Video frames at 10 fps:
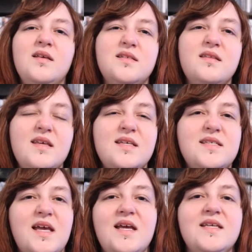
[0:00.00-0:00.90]
So
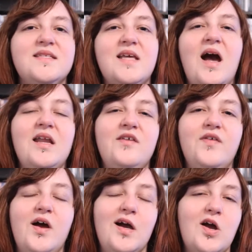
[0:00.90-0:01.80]
this is kind of
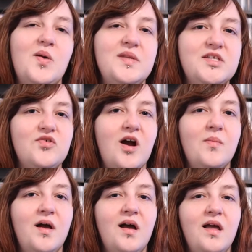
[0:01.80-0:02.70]
a comedy
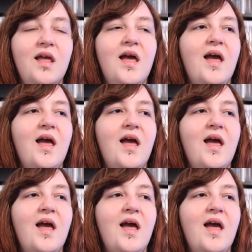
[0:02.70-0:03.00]
drama.